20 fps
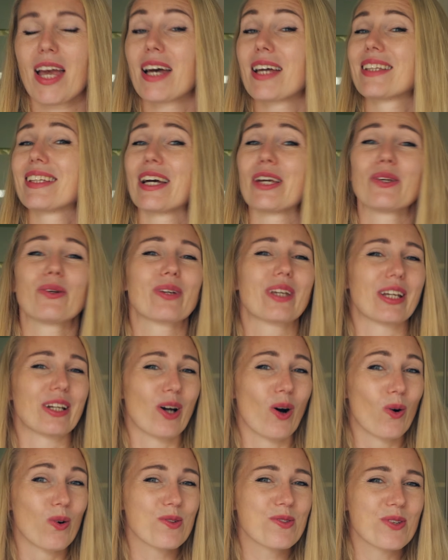that you can
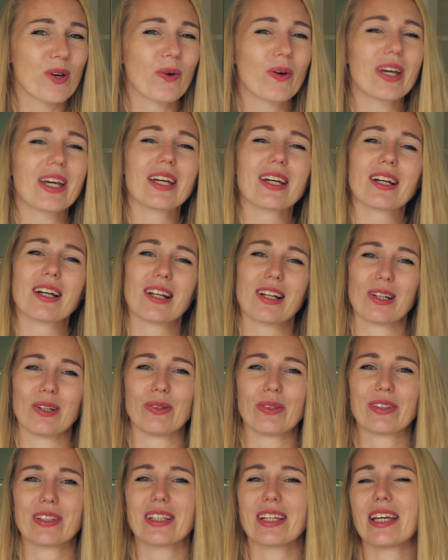also
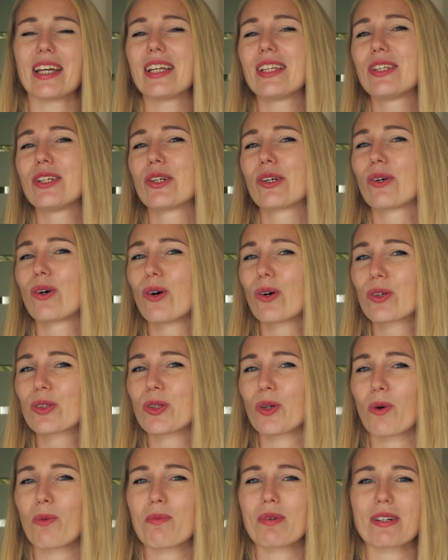include in your
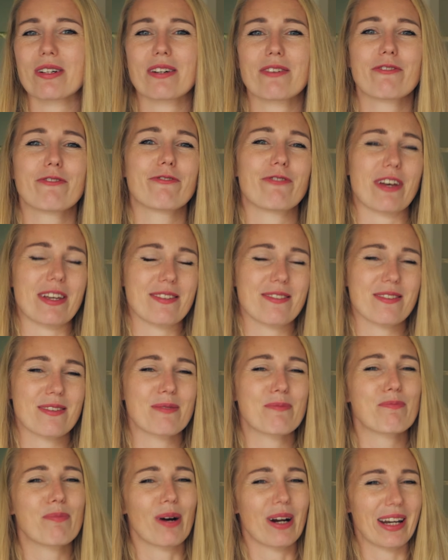Oktoberfest
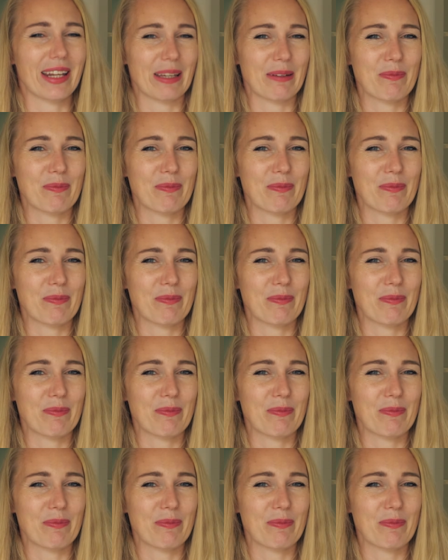party.